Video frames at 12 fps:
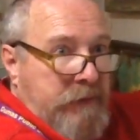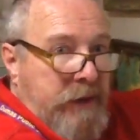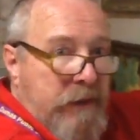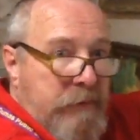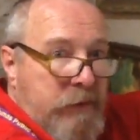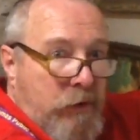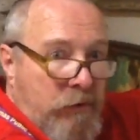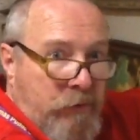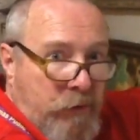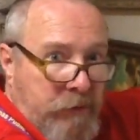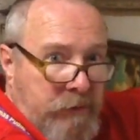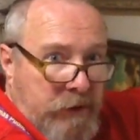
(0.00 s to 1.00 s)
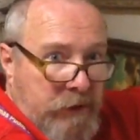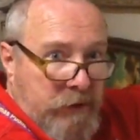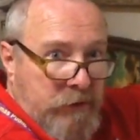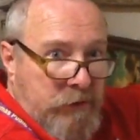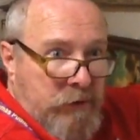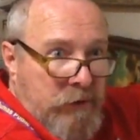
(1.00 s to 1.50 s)
chemical
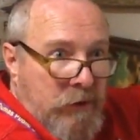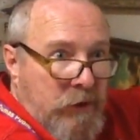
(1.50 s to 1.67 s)
formulas.